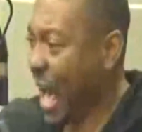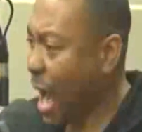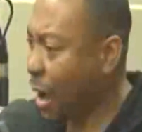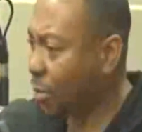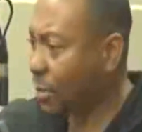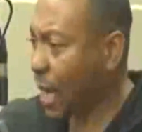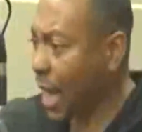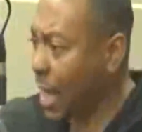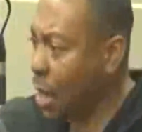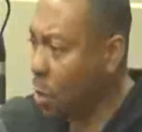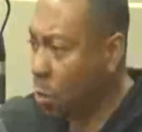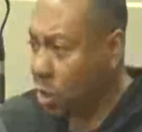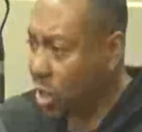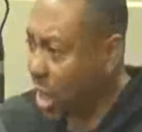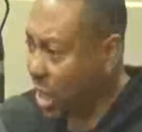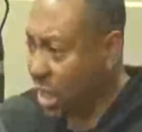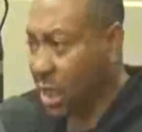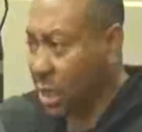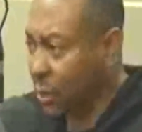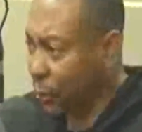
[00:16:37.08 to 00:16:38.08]
I was like, he was
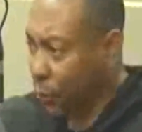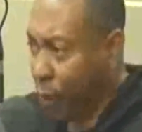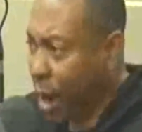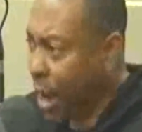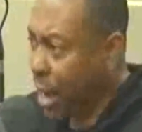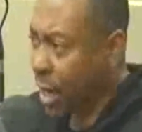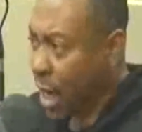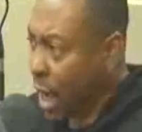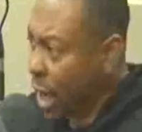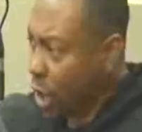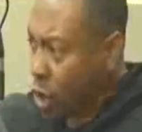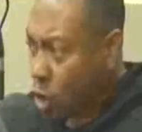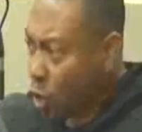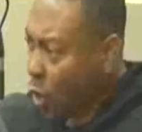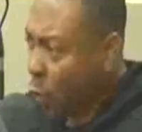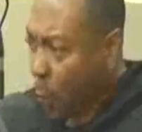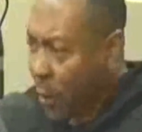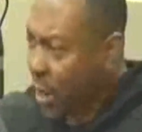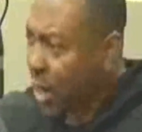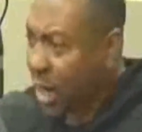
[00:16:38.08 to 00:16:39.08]
just his friend.
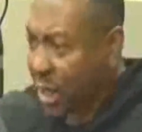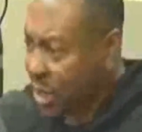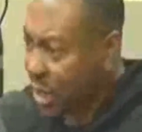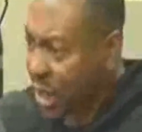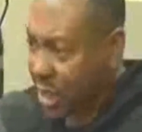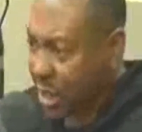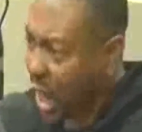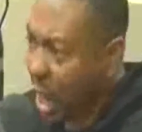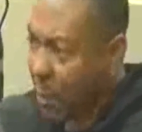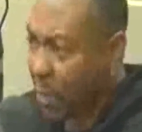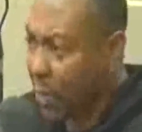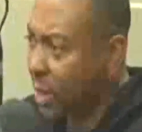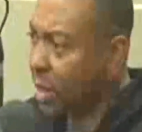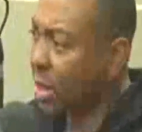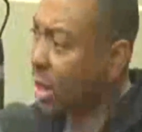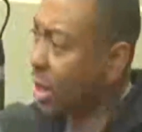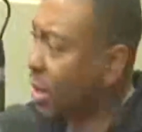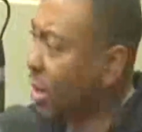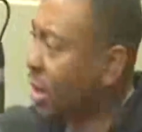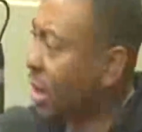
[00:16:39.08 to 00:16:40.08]
You can put us in something.
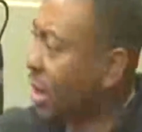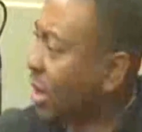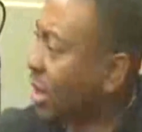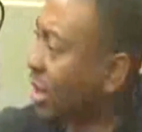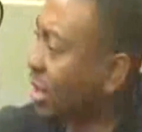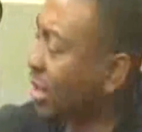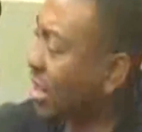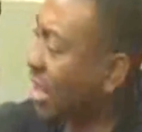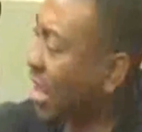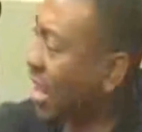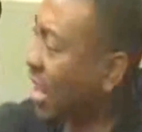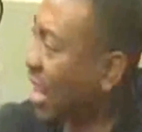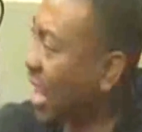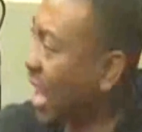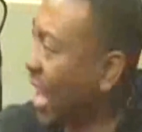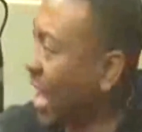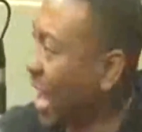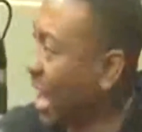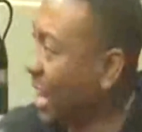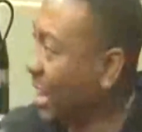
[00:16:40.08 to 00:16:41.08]

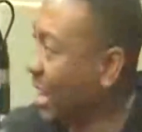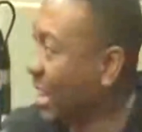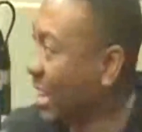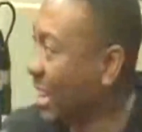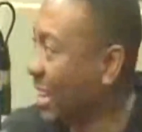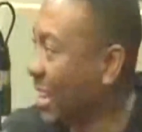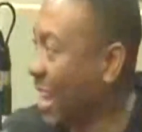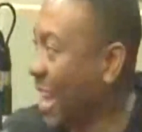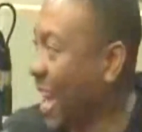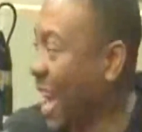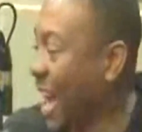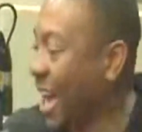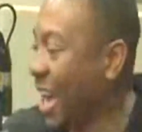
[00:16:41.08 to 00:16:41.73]
And then,